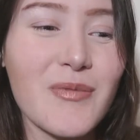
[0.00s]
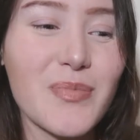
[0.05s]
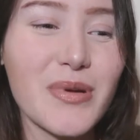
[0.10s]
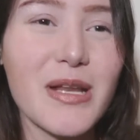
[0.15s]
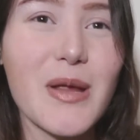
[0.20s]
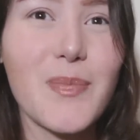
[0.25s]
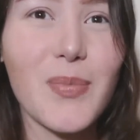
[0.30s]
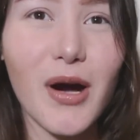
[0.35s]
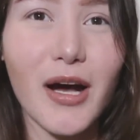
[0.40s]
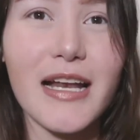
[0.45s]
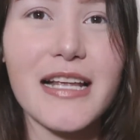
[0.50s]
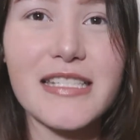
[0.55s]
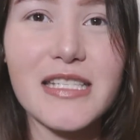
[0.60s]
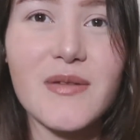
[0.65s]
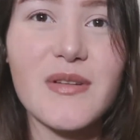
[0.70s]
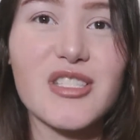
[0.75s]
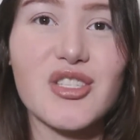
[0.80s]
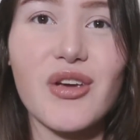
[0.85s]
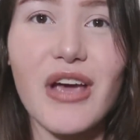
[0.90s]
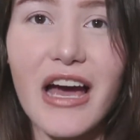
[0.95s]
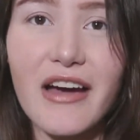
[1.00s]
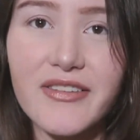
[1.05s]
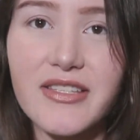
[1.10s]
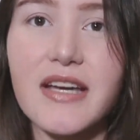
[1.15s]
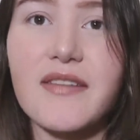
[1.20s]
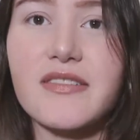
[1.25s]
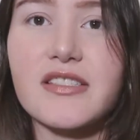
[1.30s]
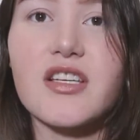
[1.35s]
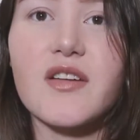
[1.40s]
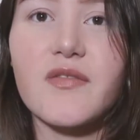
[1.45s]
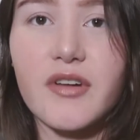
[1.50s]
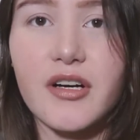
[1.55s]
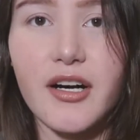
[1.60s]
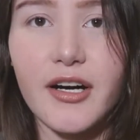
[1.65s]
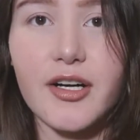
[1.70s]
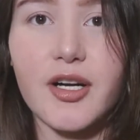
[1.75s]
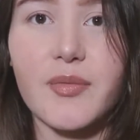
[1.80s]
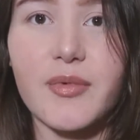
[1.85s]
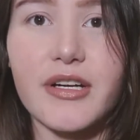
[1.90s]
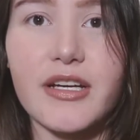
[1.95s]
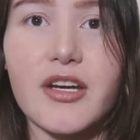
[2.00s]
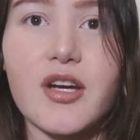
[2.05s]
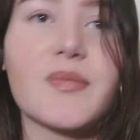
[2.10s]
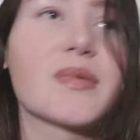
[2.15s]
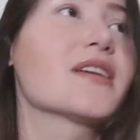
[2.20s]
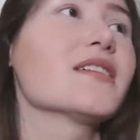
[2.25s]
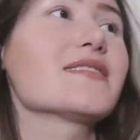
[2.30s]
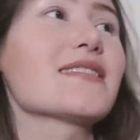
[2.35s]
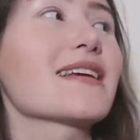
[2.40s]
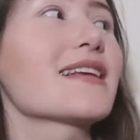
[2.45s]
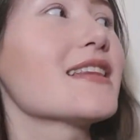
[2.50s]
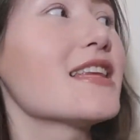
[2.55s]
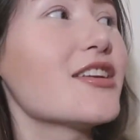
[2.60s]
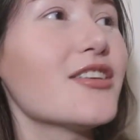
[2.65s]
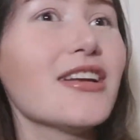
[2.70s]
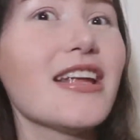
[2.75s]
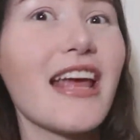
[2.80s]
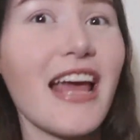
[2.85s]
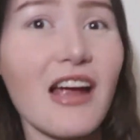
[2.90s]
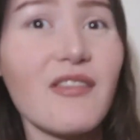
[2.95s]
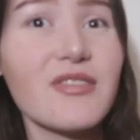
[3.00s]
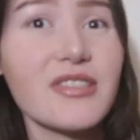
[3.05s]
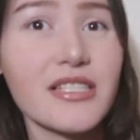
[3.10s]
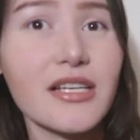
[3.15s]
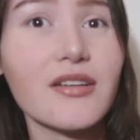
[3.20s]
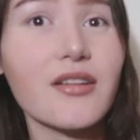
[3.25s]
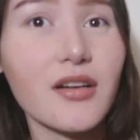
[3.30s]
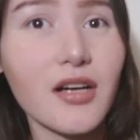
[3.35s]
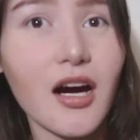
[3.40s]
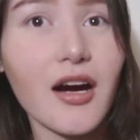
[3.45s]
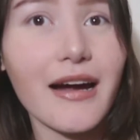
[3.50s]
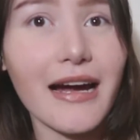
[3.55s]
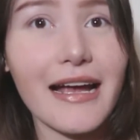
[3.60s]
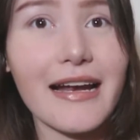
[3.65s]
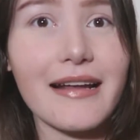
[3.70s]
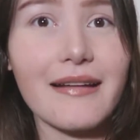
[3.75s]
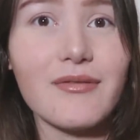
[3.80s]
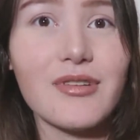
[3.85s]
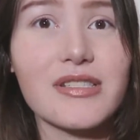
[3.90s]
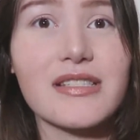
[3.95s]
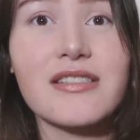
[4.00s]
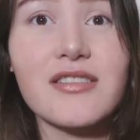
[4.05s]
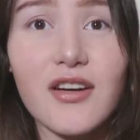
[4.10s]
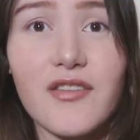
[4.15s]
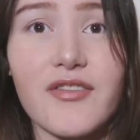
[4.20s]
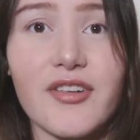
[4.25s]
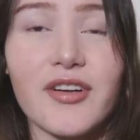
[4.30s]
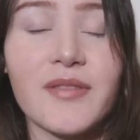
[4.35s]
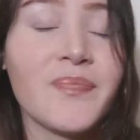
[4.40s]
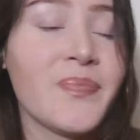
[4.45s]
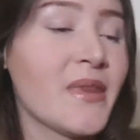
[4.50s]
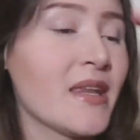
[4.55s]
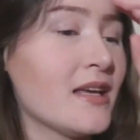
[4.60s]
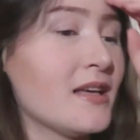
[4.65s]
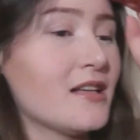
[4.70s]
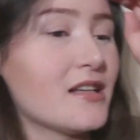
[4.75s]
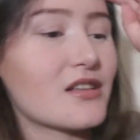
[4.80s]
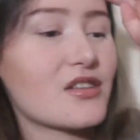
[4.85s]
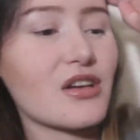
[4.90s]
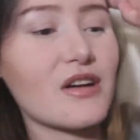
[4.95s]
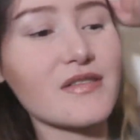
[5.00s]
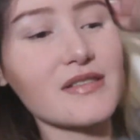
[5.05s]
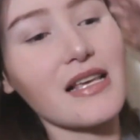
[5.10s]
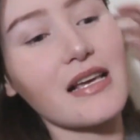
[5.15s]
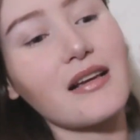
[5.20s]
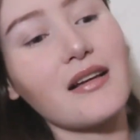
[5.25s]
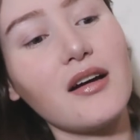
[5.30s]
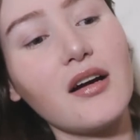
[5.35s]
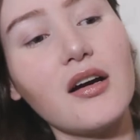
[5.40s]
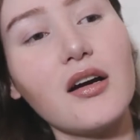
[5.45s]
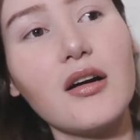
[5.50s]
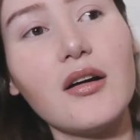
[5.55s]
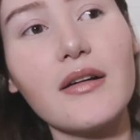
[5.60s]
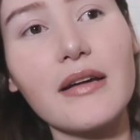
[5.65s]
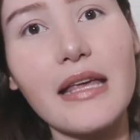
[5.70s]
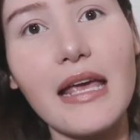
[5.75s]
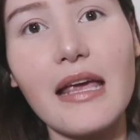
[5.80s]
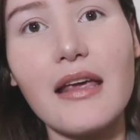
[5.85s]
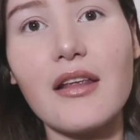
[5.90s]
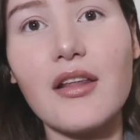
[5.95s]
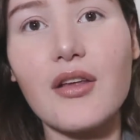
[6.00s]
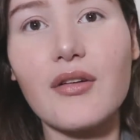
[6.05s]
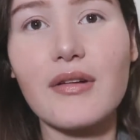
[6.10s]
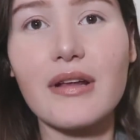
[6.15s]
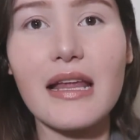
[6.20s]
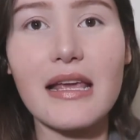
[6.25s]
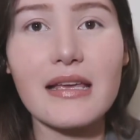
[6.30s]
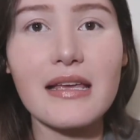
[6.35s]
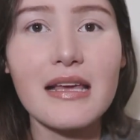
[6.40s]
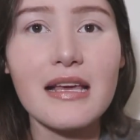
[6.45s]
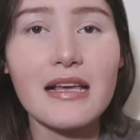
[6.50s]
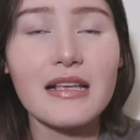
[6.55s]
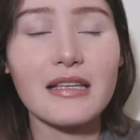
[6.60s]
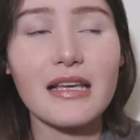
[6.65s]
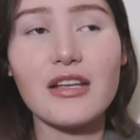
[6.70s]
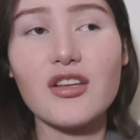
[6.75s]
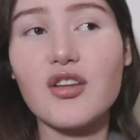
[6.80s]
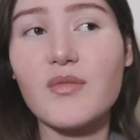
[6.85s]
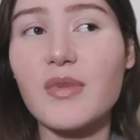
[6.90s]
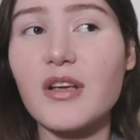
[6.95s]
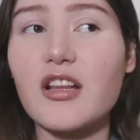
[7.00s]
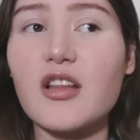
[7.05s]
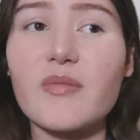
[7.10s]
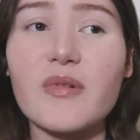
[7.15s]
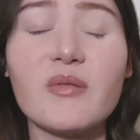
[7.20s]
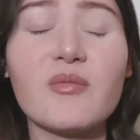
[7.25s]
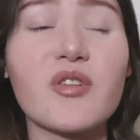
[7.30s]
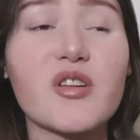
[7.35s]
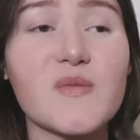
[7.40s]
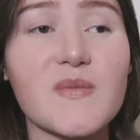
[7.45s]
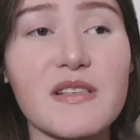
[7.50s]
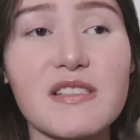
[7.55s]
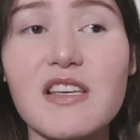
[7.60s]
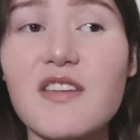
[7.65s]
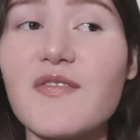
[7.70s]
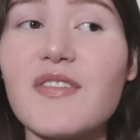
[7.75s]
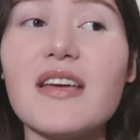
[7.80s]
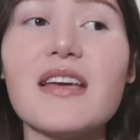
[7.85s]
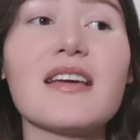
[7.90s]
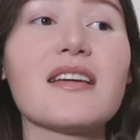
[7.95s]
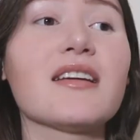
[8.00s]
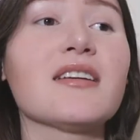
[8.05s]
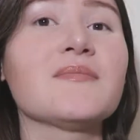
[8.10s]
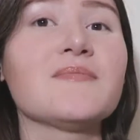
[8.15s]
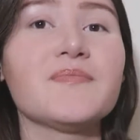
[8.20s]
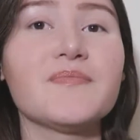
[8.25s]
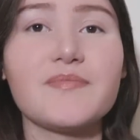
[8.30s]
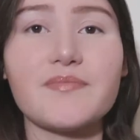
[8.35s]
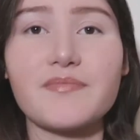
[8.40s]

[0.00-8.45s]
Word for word: company policy was you have to have a silver car to work here, because like literally every single car had was silver. So I was like, oh okay, you know, like can you be a little bit more specific?